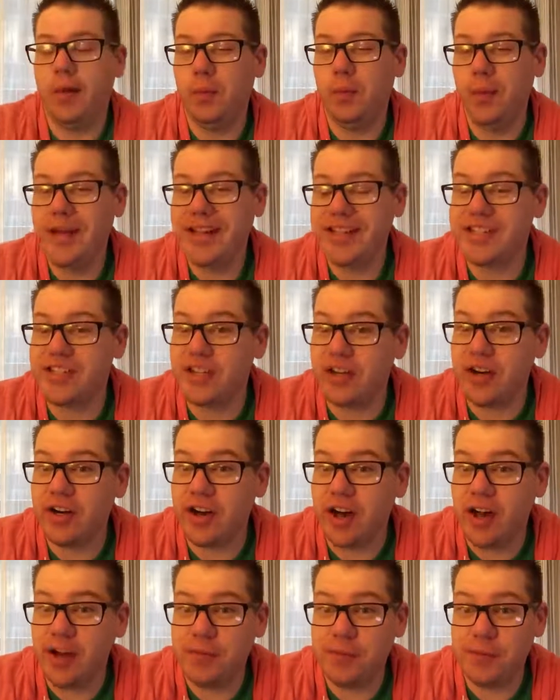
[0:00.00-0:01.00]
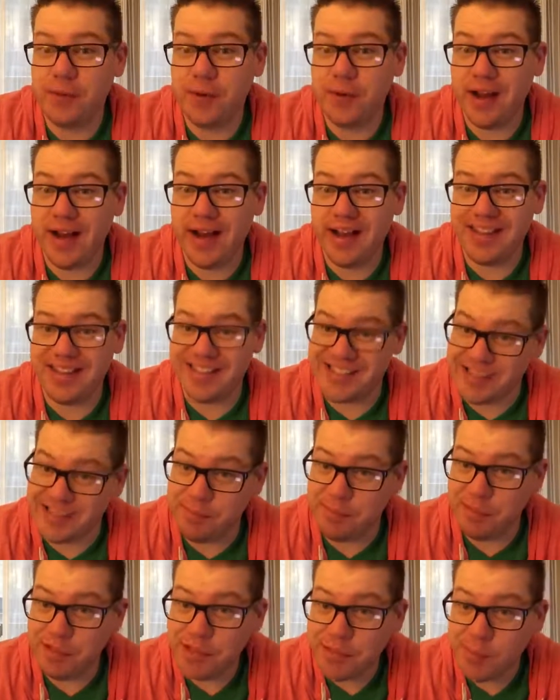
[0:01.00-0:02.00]
we could start it off at the
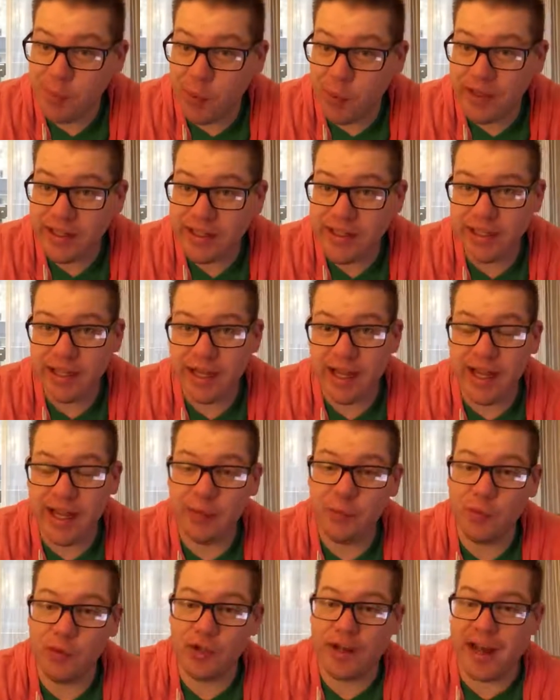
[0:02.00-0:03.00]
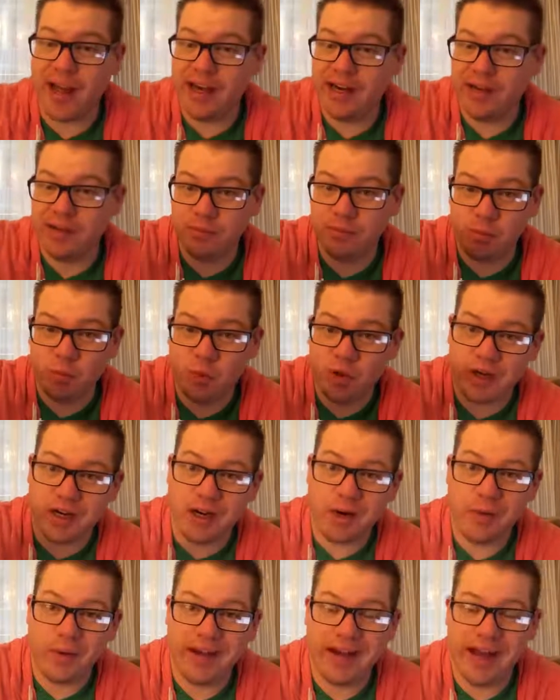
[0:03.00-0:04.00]
simplest point, and we'll kind of work
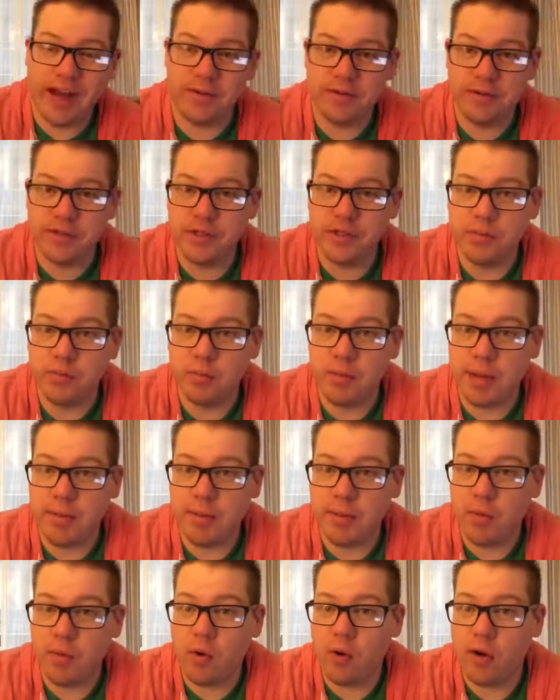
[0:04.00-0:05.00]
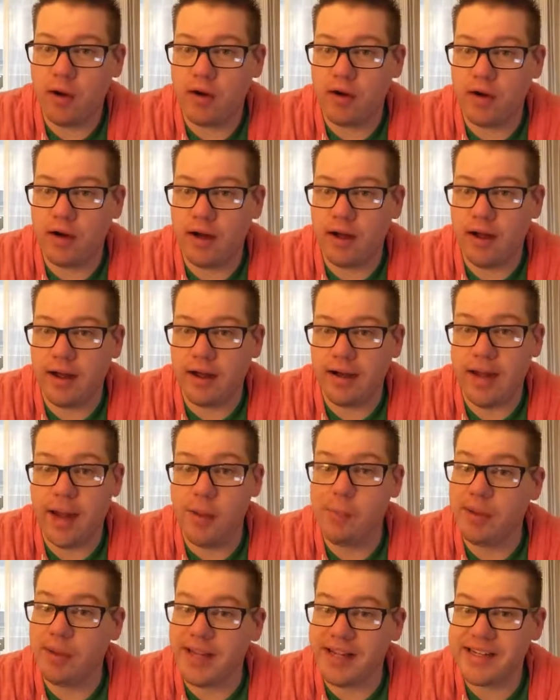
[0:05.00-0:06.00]
our way down to maybe more
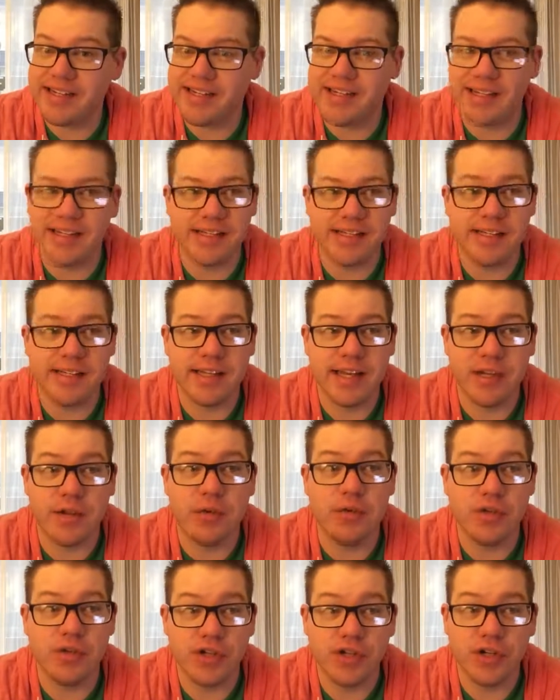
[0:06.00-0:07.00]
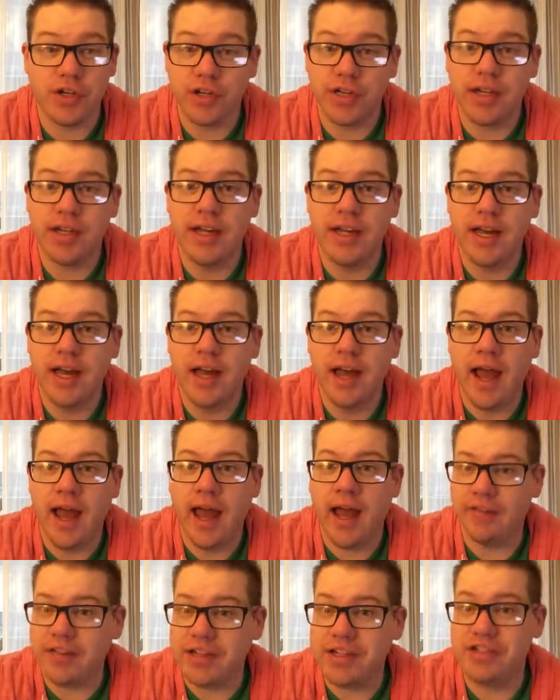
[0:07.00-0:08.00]
complex things that you should
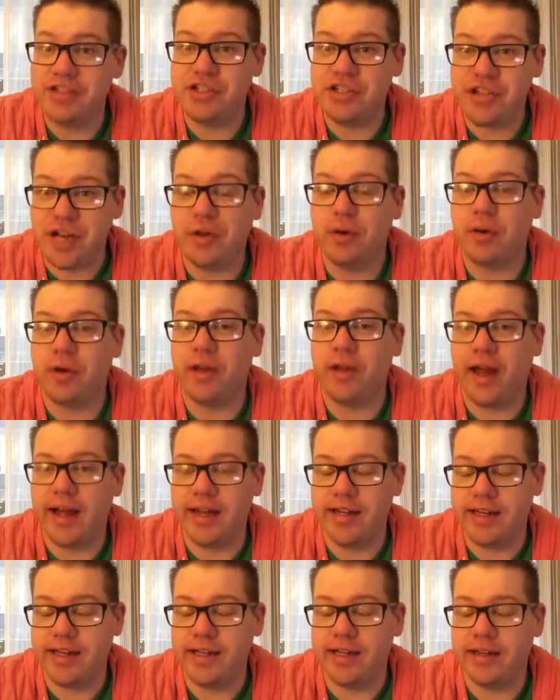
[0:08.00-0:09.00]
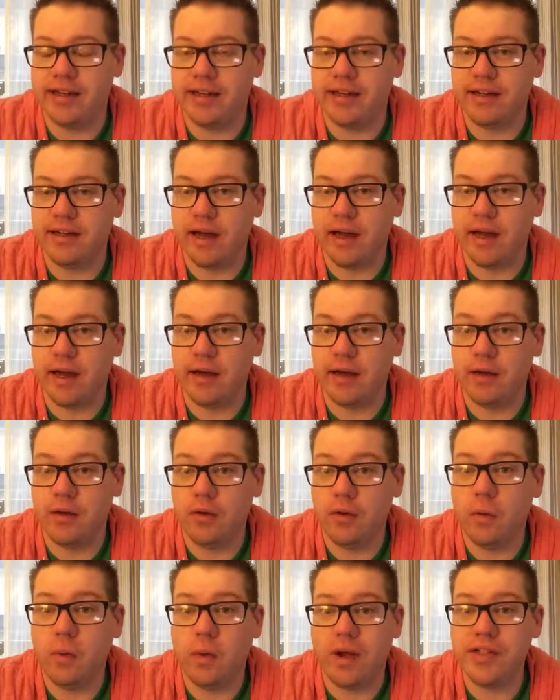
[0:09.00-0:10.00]
have a general idea
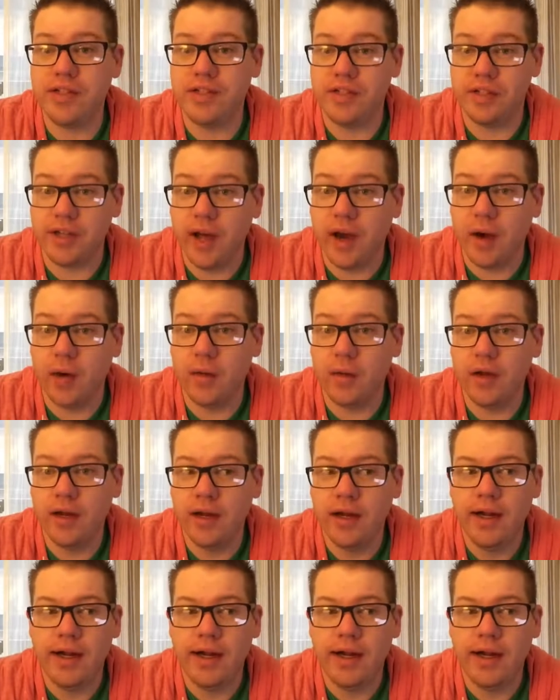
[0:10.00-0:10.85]
on what to know.